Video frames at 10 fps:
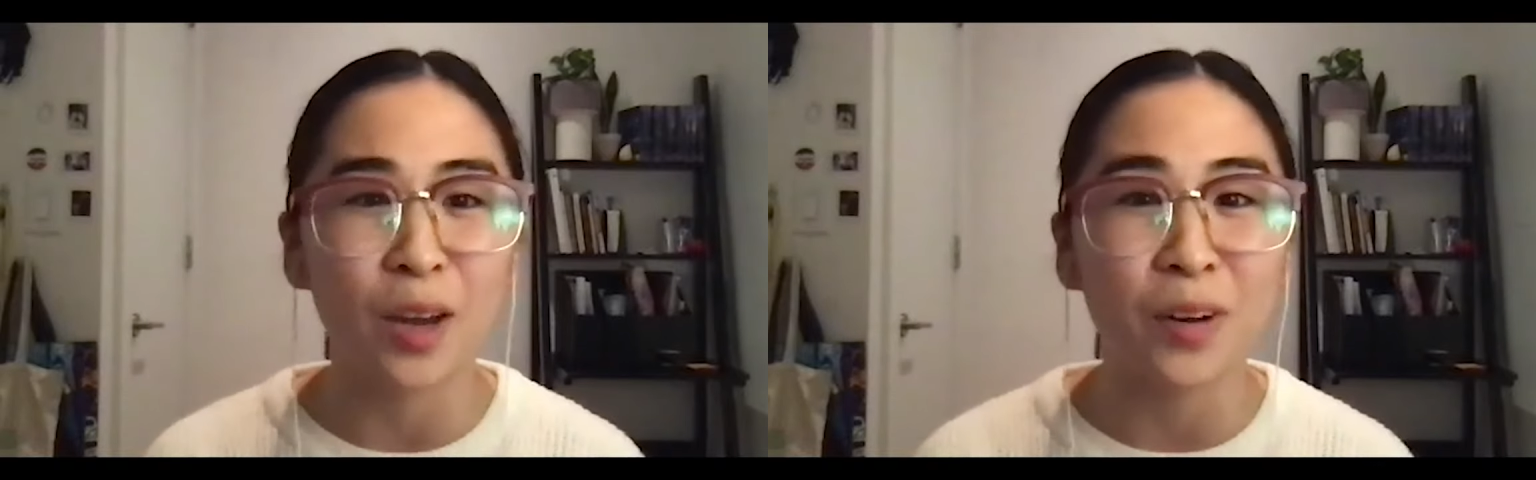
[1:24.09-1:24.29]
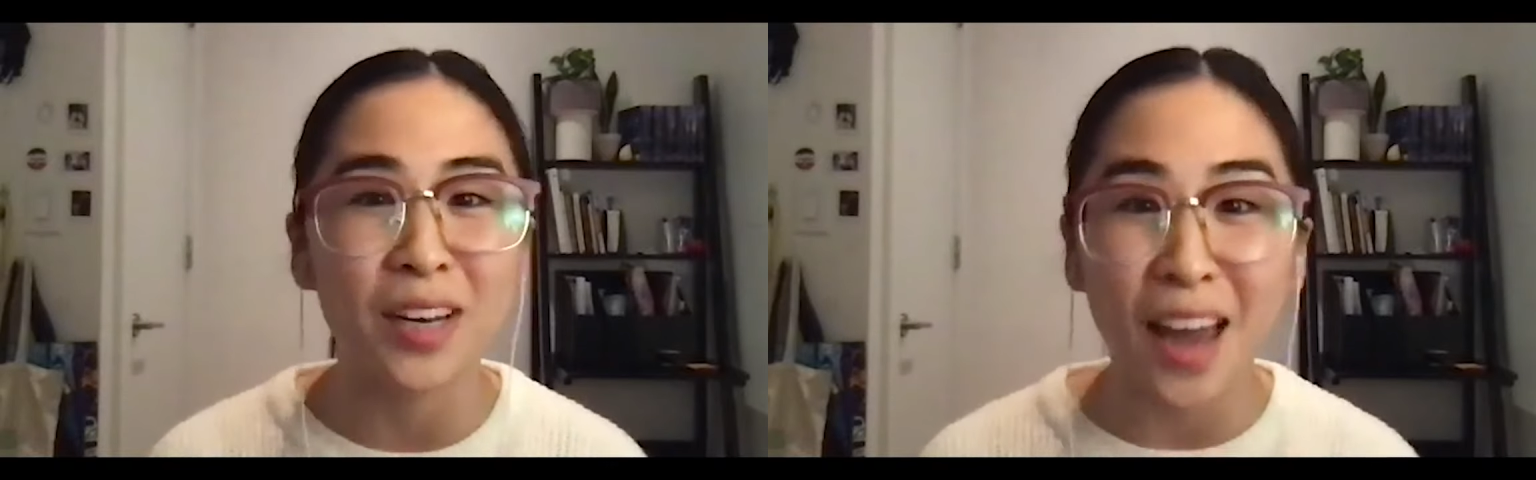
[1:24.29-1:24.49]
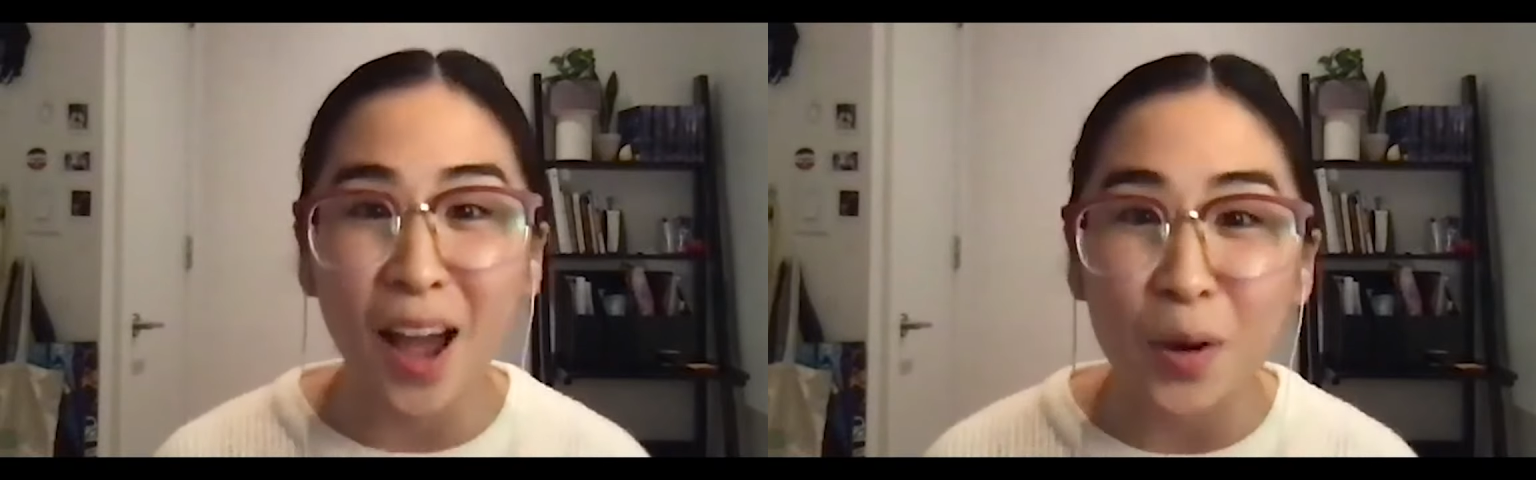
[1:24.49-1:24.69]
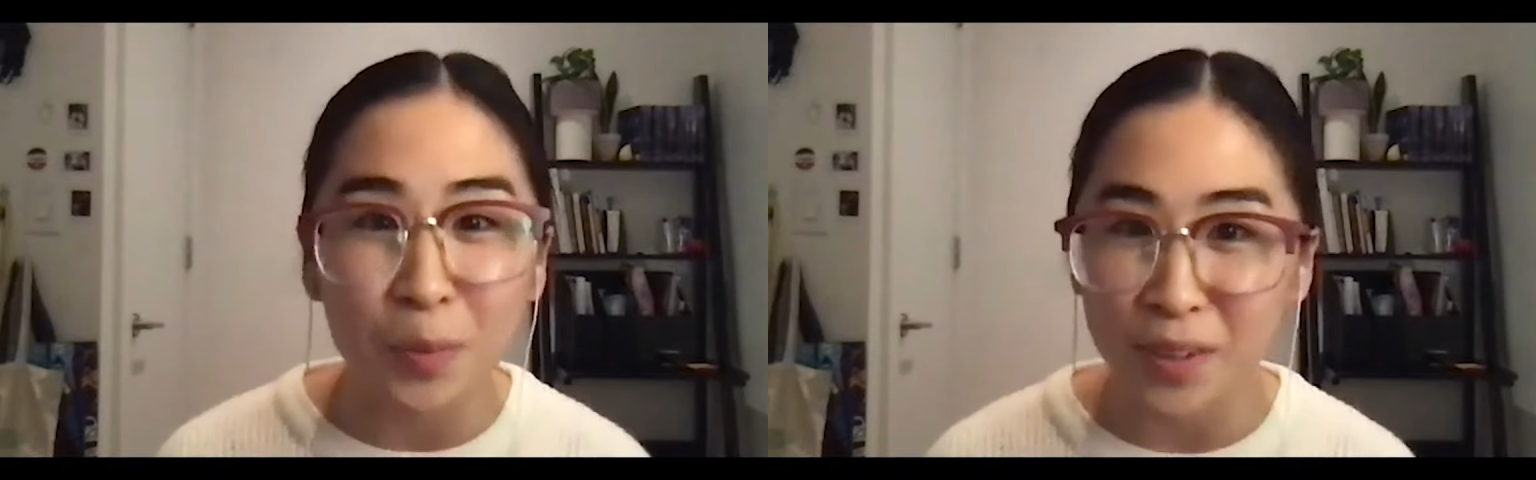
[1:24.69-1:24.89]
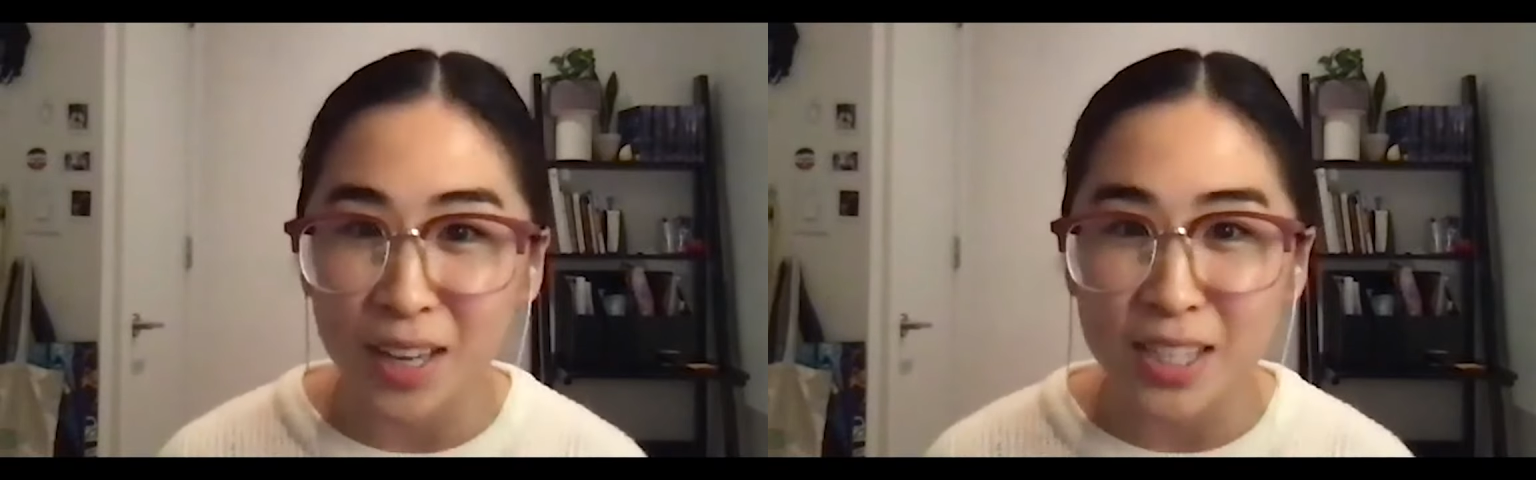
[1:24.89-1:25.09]
a
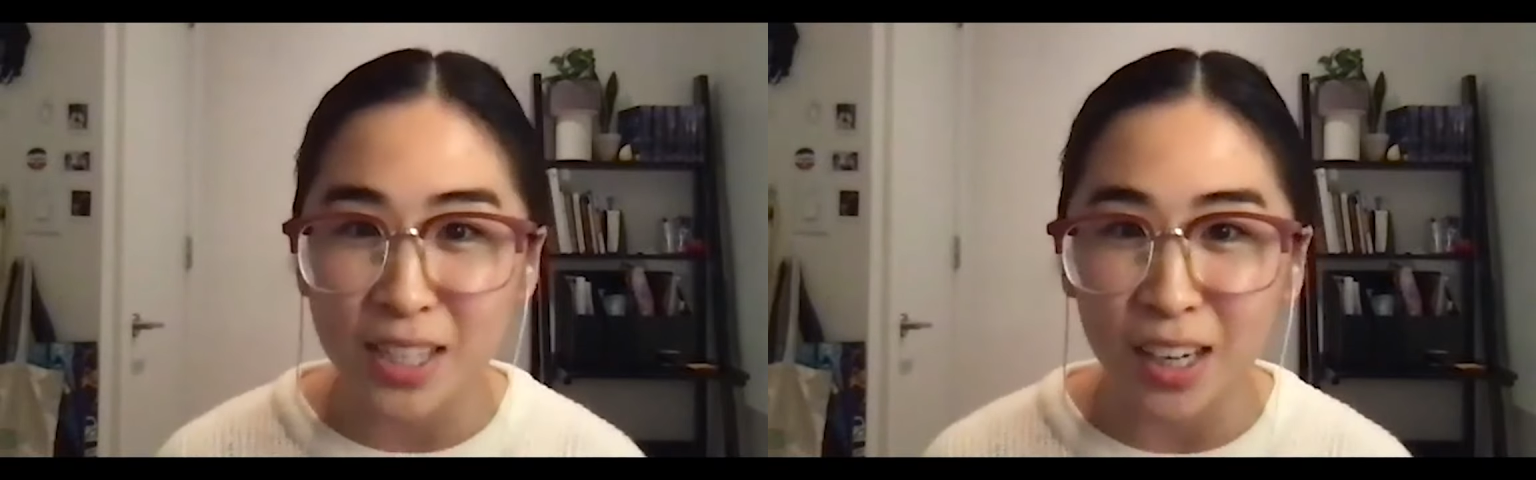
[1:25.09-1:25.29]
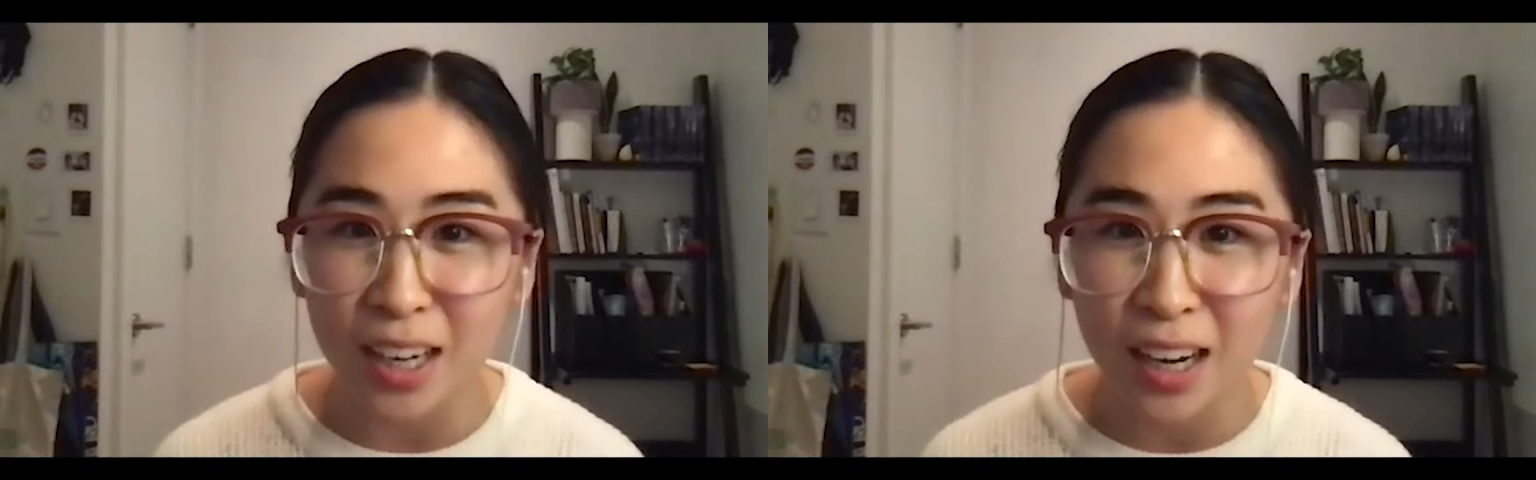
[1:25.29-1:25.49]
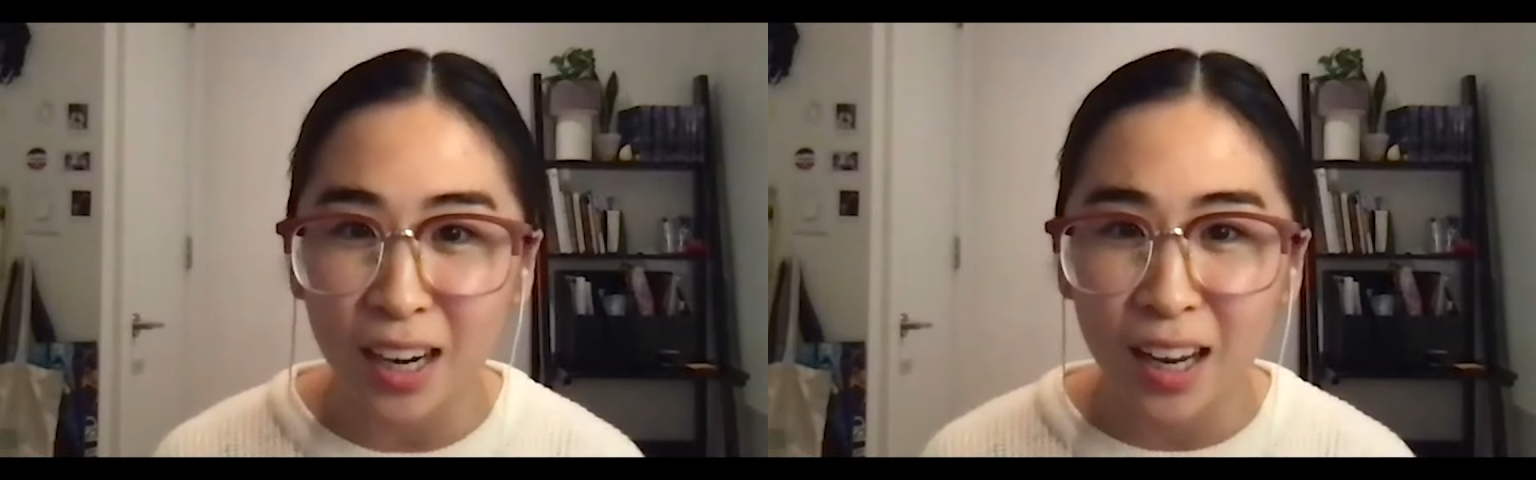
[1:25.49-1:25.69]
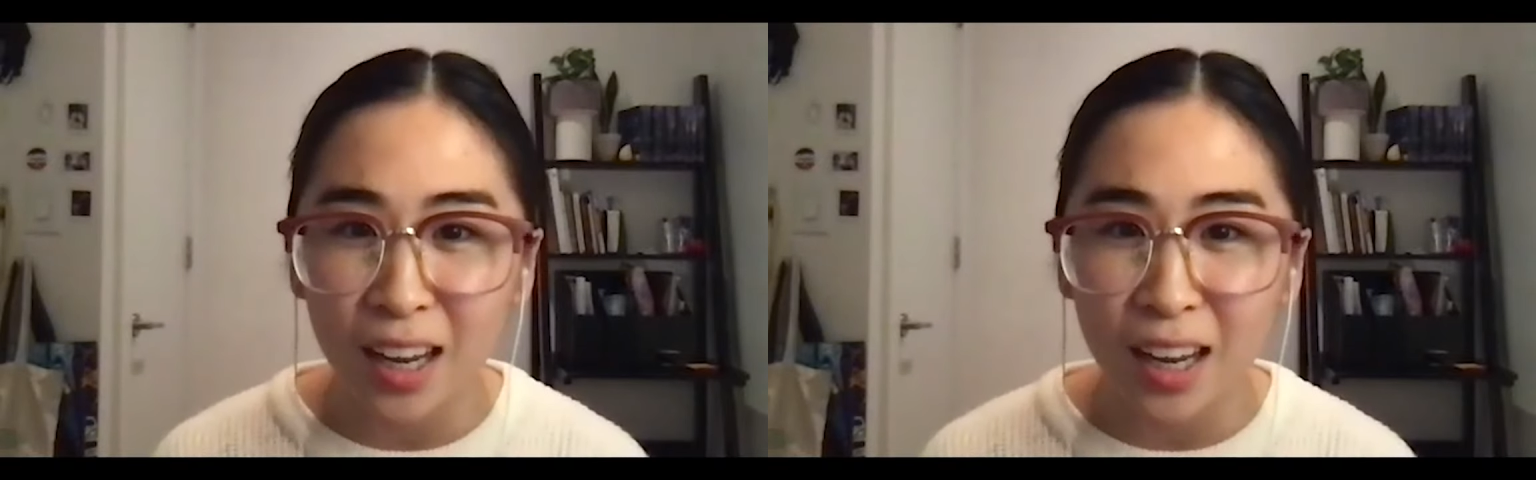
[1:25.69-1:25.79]
renowned professor.